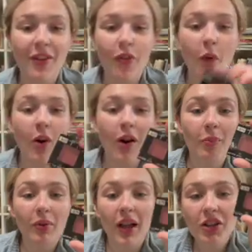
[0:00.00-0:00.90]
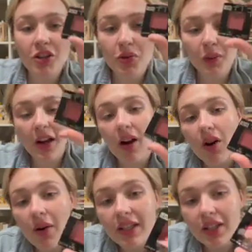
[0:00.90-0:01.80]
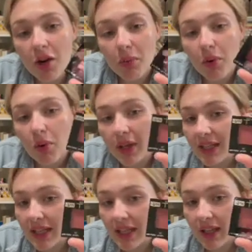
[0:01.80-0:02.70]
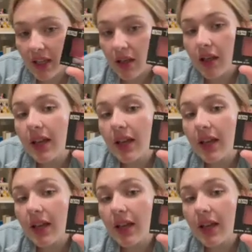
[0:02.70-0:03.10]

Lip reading: For blush, we are going to go pretty